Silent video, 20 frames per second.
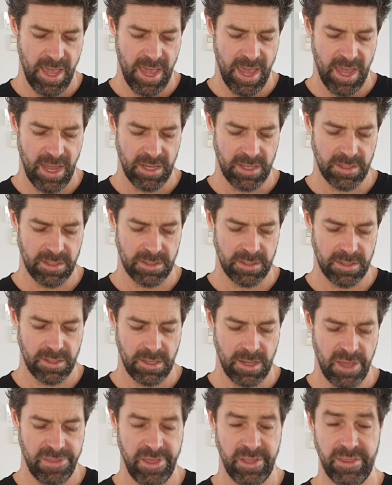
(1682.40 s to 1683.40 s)
And
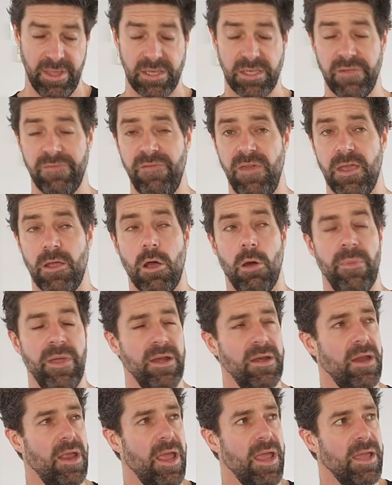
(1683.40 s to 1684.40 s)
I think that's a fair
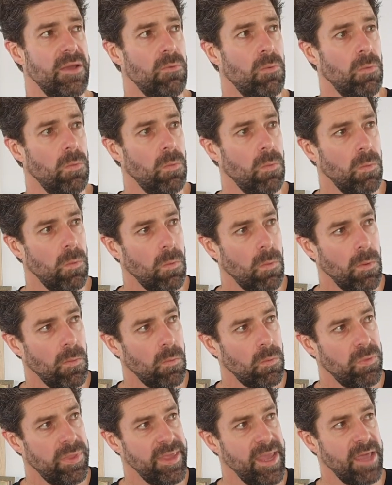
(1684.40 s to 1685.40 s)
comment.
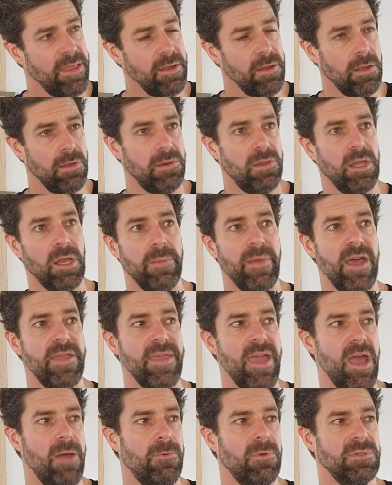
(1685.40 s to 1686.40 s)
The other good thing about
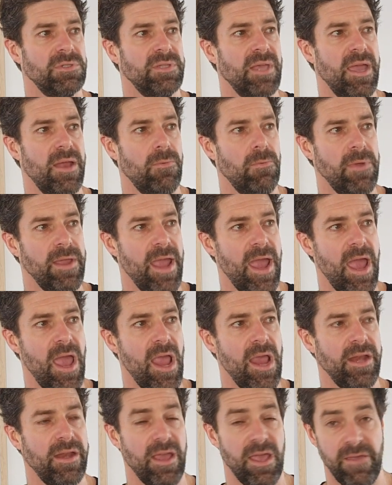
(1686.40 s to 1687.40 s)
that was that we
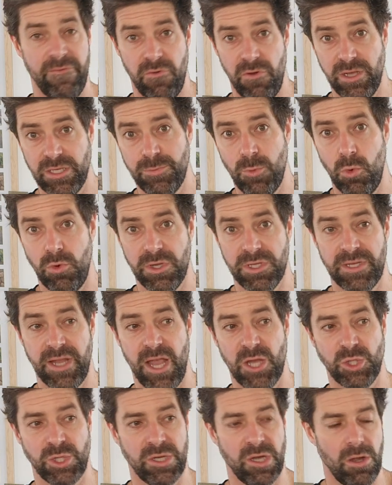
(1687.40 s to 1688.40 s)
had a very small
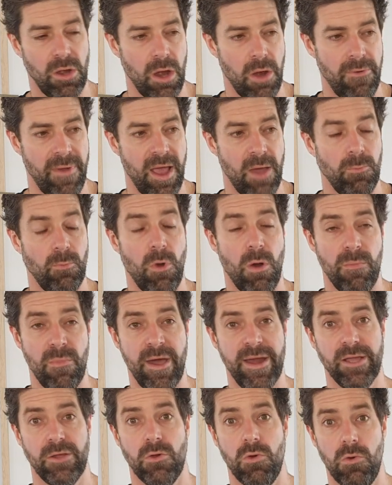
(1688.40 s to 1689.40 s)
discussion around what
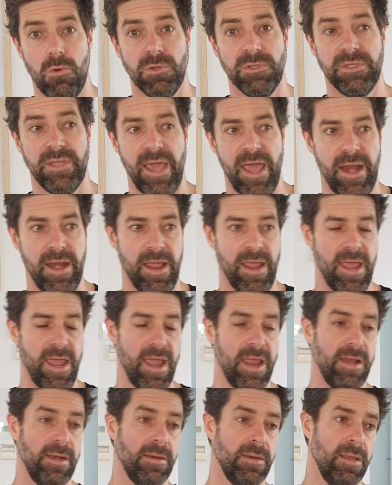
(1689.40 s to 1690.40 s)
might have caused that,
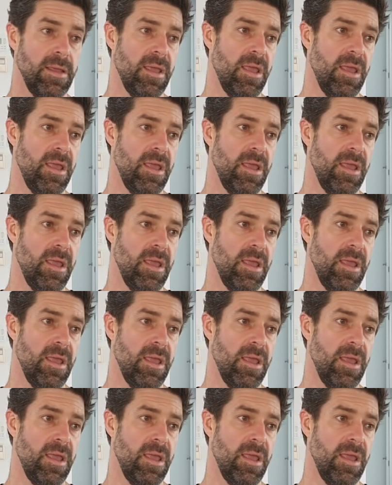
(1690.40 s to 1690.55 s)
and